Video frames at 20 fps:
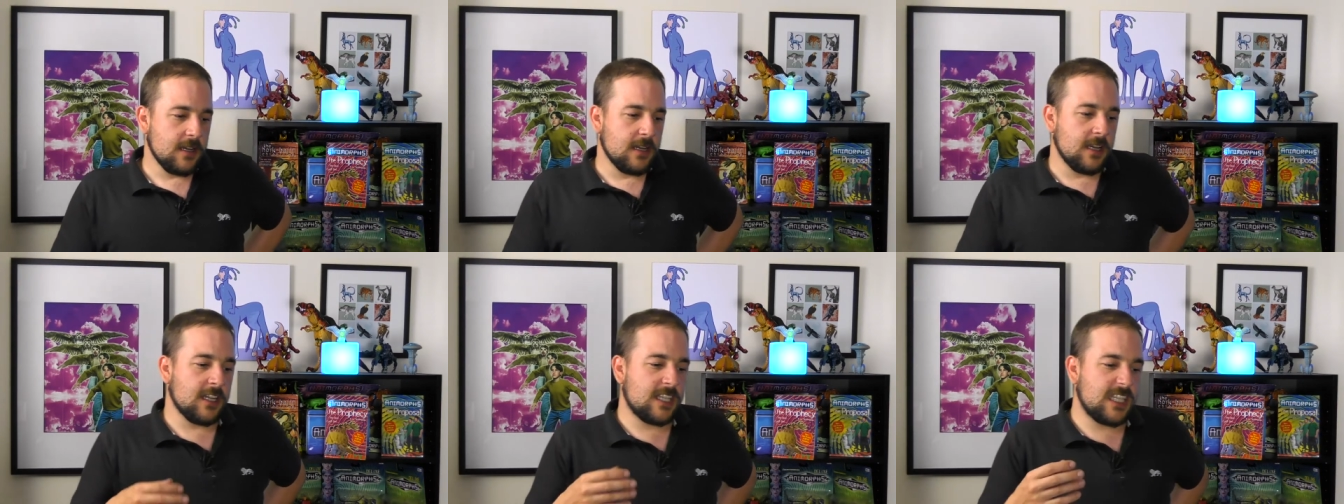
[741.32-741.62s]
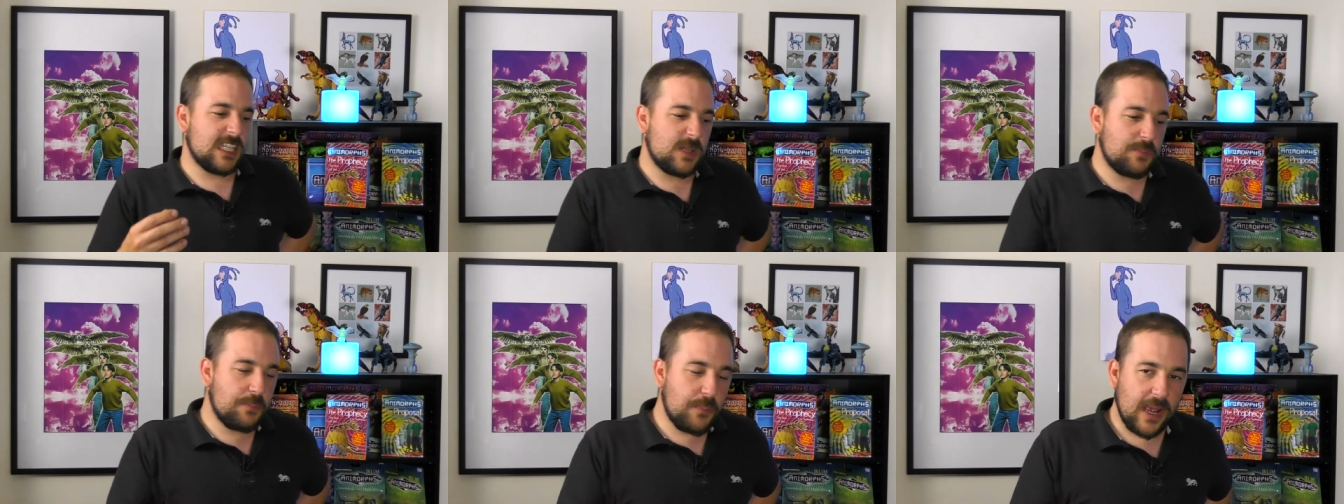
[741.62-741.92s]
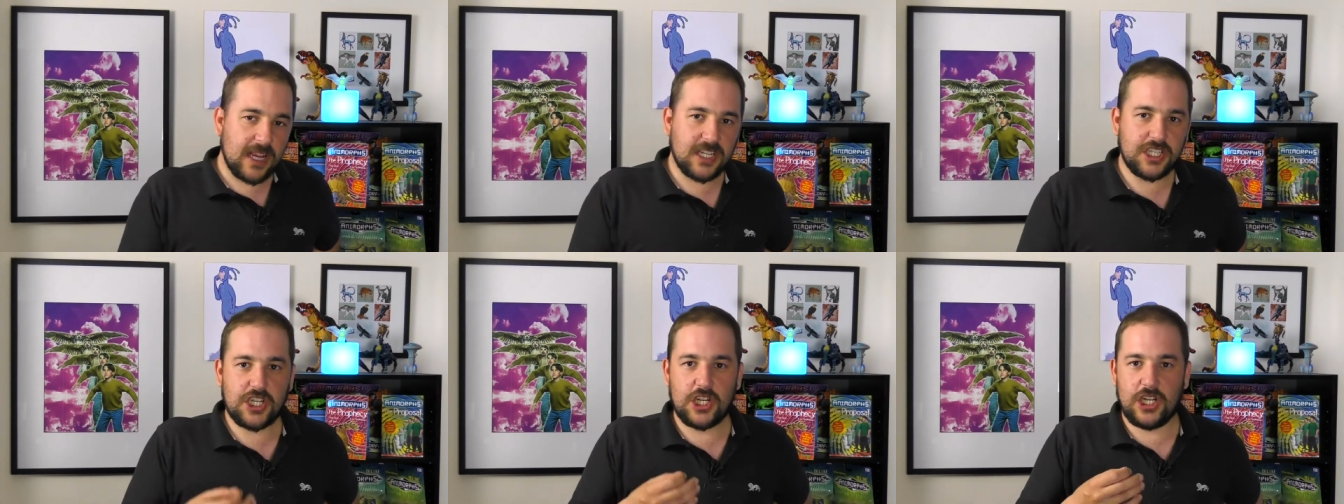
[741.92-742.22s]

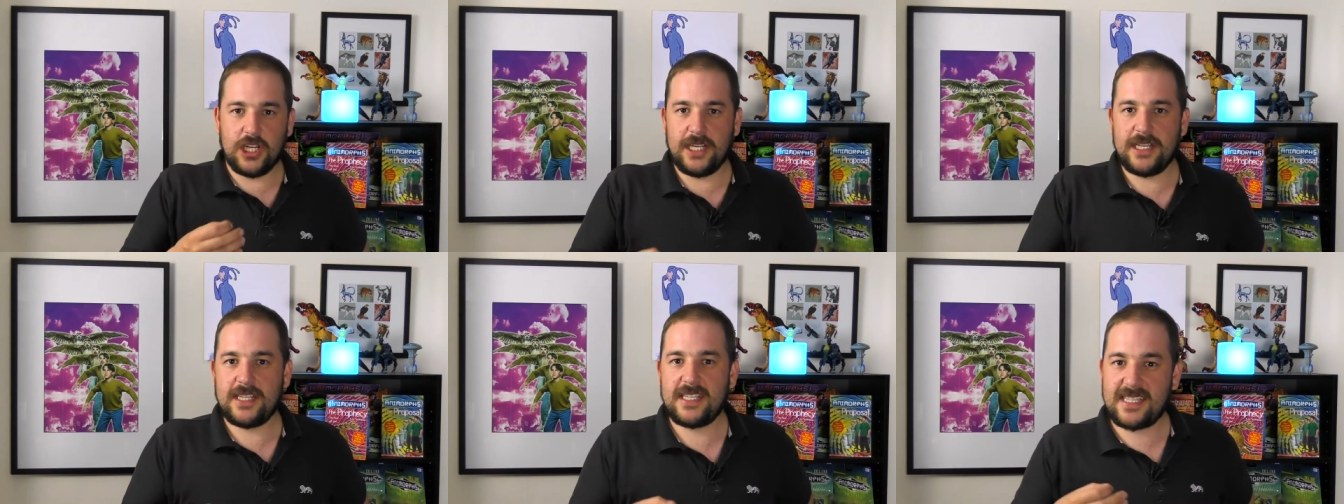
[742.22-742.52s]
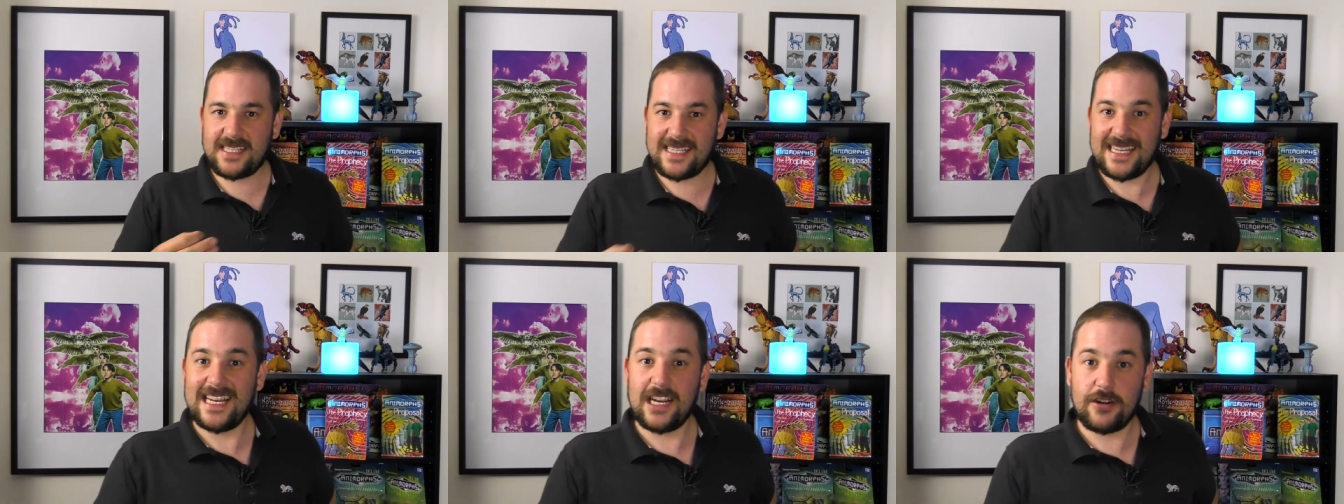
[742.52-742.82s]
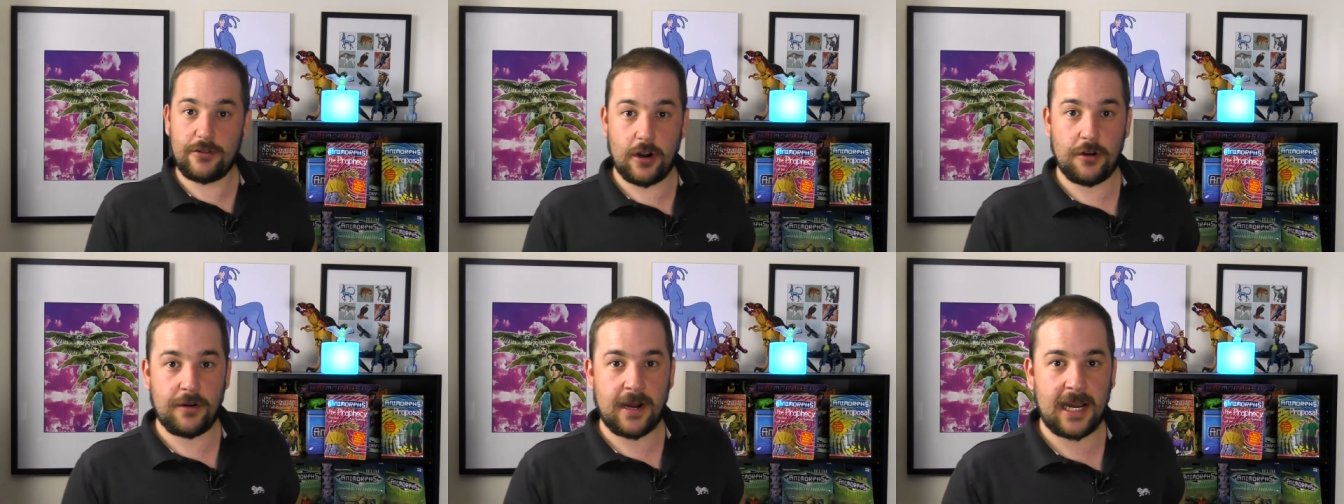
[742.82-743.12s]
Especially
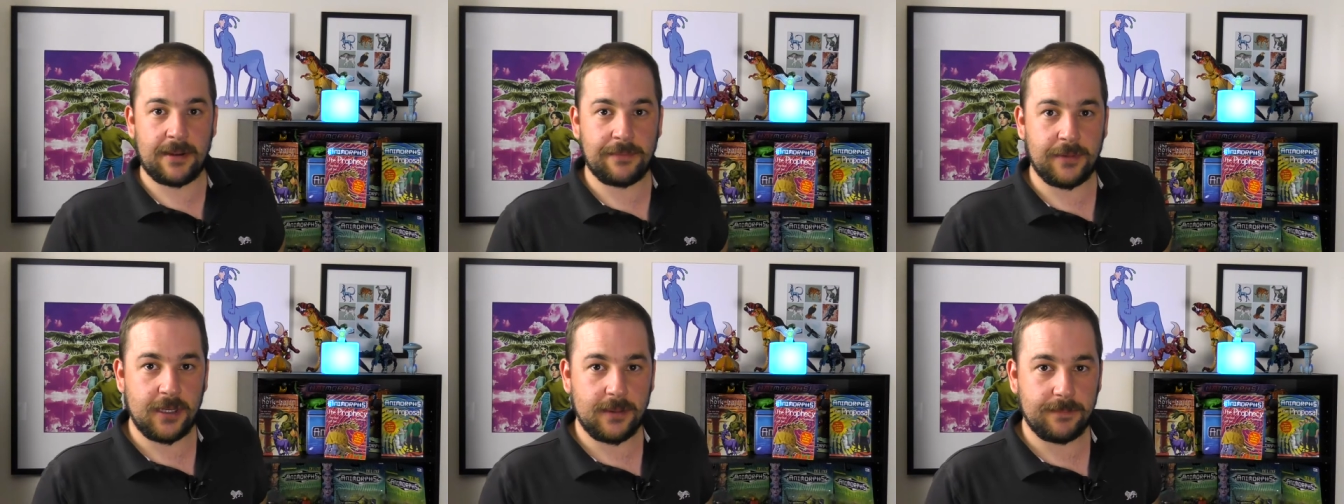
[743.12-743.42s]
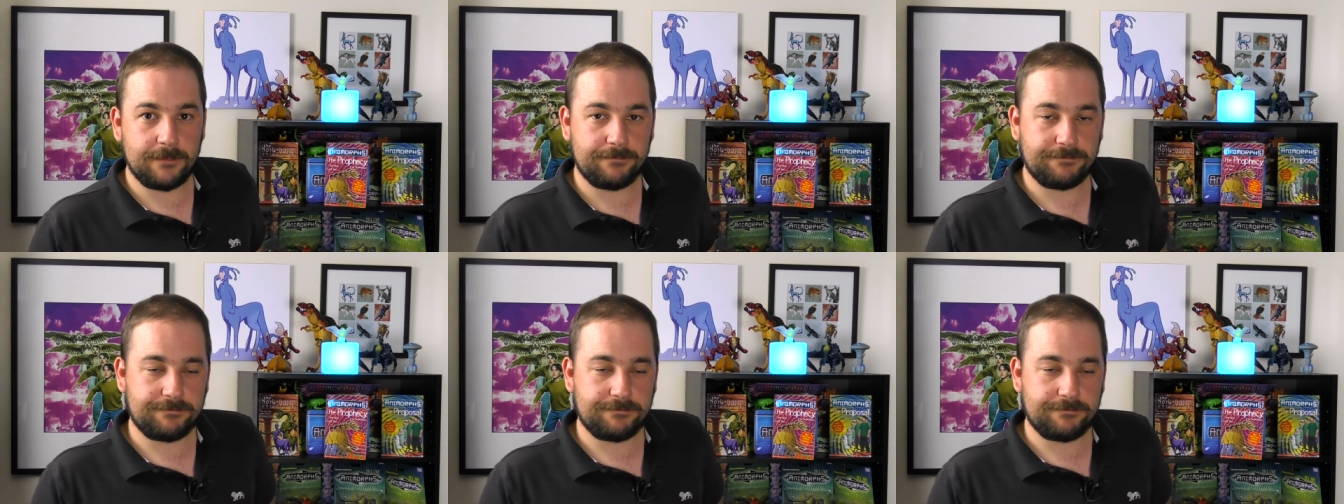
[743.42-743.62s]
Seerow Hamee.